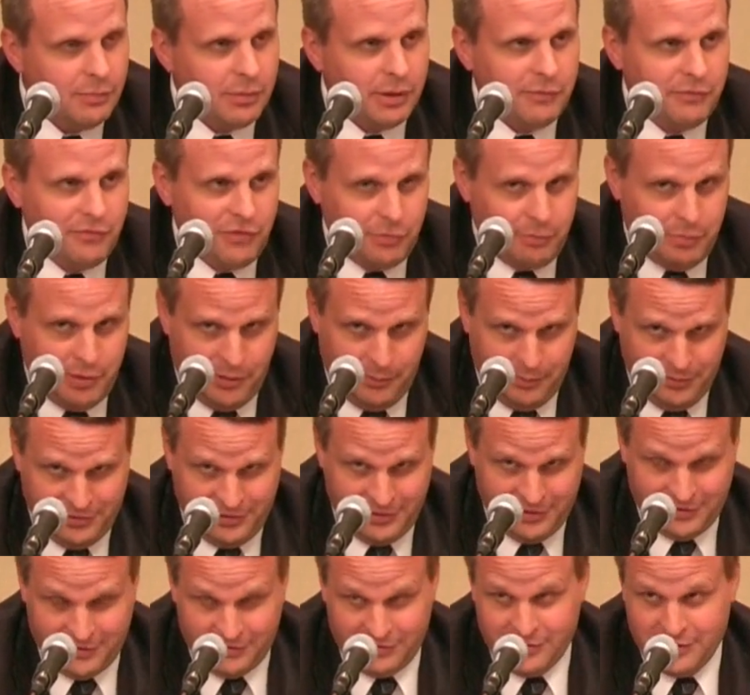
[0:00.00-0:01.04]
But for
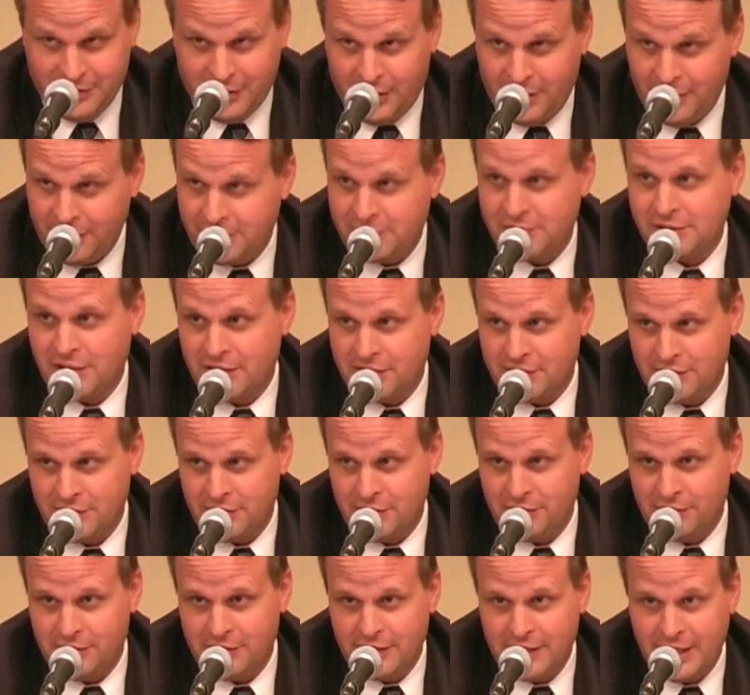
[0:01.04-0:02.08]
purposes of our discussion
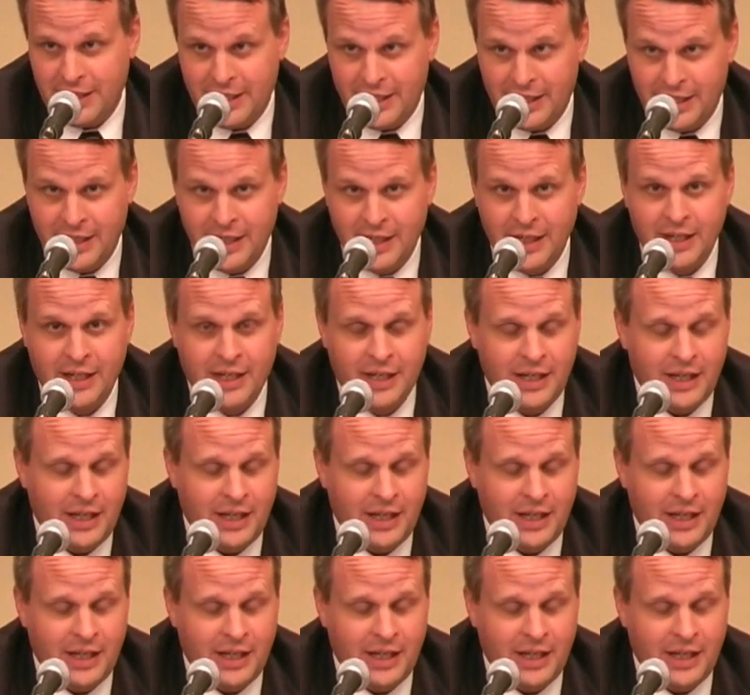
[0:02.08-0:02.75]
here today,